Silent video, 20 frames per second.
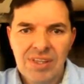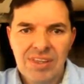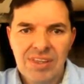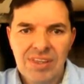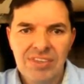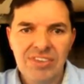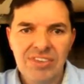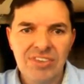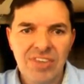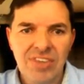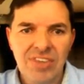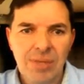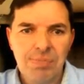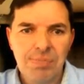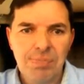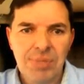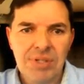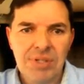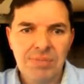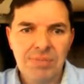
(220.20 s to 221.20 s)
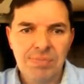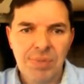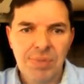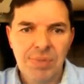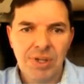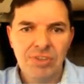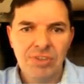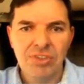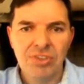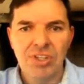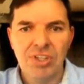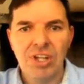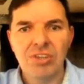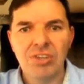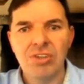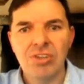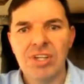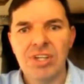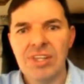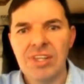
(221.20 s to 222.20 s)
this is their pinned post, so
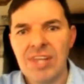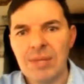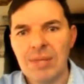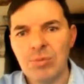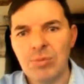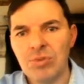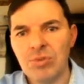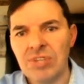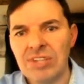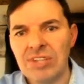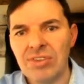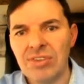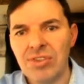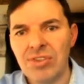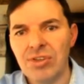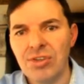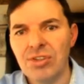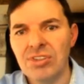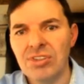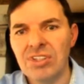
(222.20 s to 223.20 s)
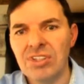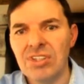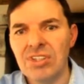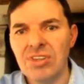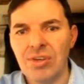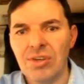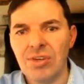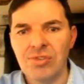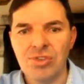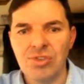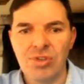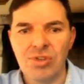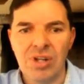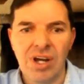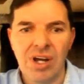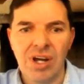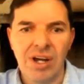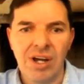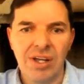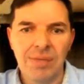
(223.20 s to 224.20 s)
don't look at that, because that's the 13th of
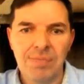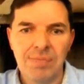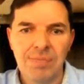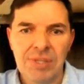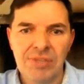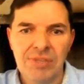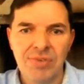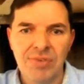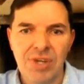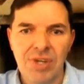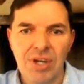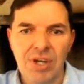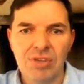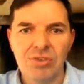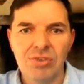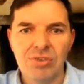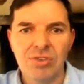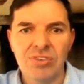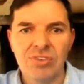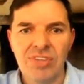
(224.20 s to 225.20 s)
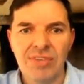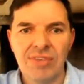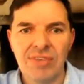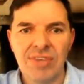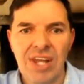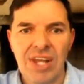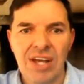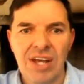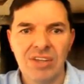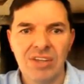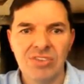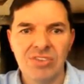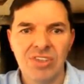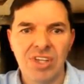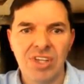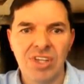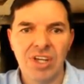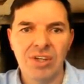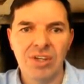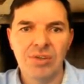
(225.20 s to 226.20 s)
July. But if you go to 7 hours
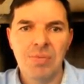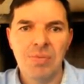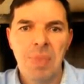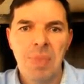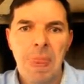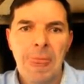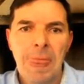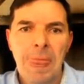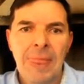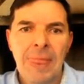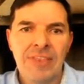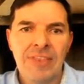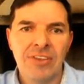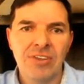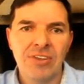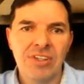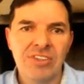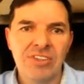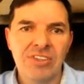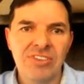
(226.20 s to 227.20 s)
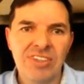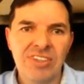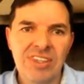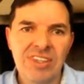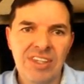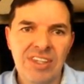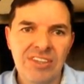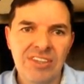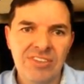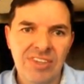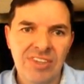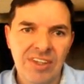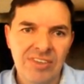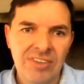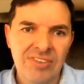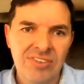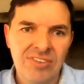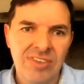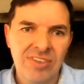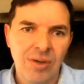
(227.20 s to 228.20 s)
ago, then you can see there's
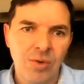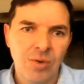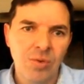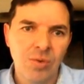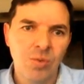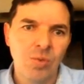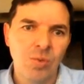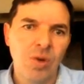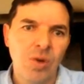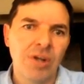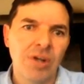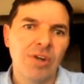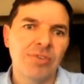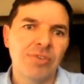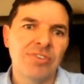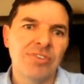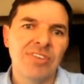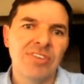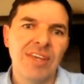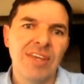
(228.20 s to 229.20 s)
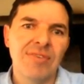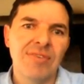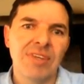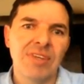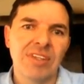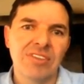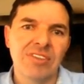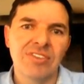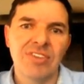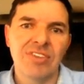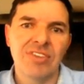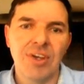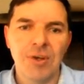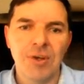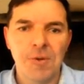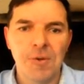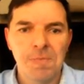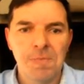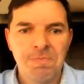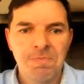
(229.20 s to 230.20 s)
one of seven.
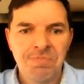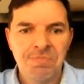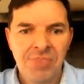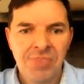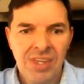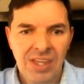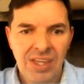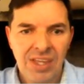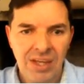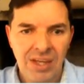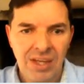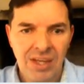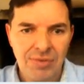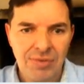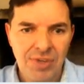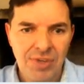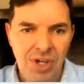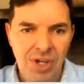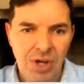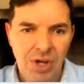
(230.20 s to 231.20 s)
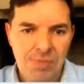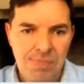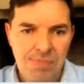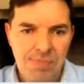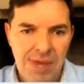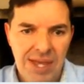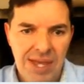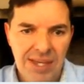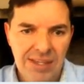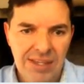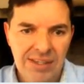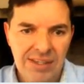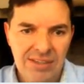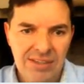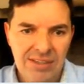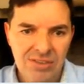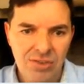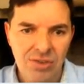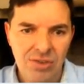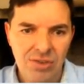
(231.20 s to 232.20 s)
So if you go back
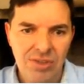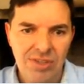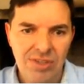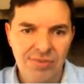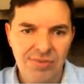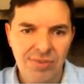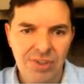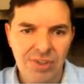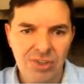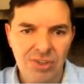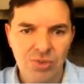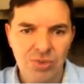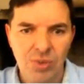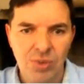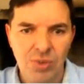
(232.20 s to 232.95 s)
to the first